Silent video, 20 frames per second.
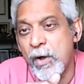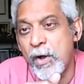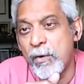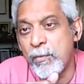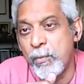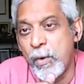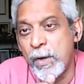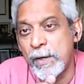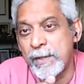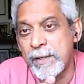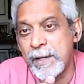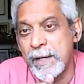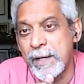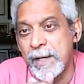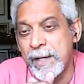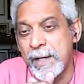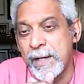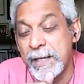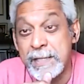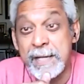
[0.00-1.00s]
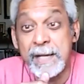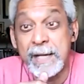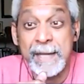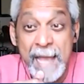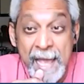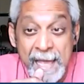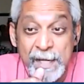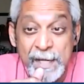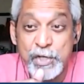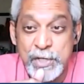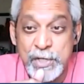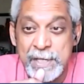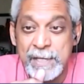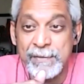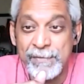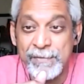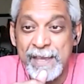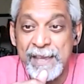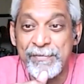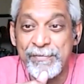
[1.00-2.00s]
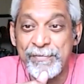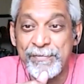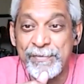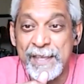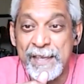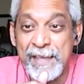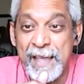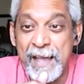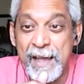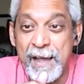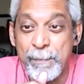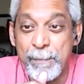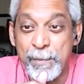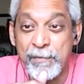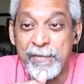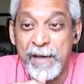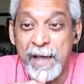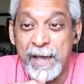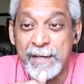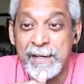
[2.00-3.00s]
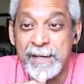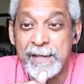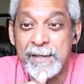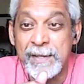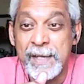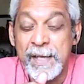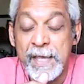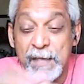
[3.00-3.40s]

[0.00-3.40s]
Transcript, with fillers: of what uh, India can achieve if they are provided,